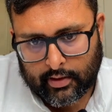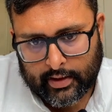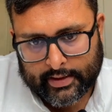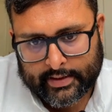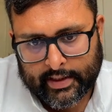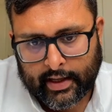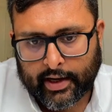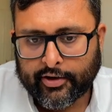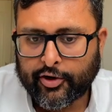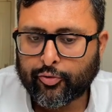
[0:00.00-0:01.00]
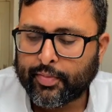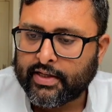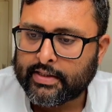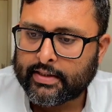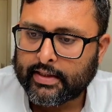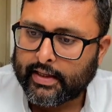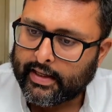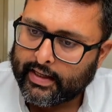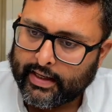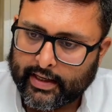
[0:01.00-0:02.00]
let's say 100 rupees
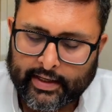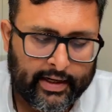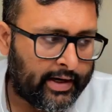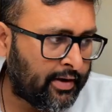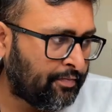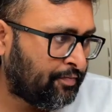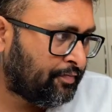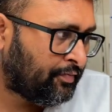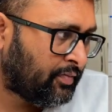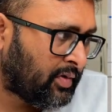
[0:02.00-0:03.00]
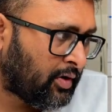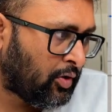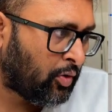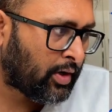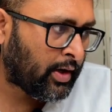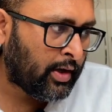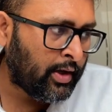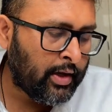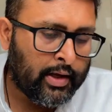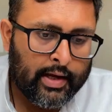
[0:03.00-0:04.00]
in India, okay?
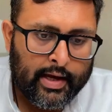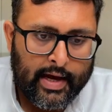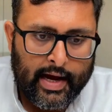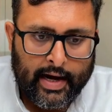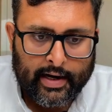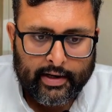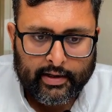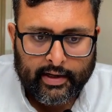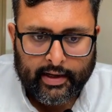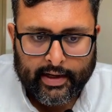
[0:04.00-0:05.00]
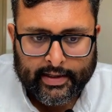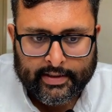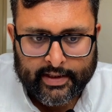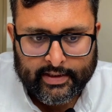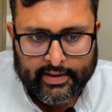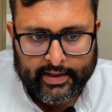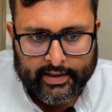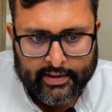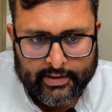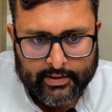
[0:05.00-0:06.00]
And the exchange
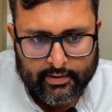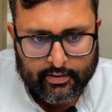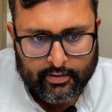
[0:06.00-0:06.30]
rate is,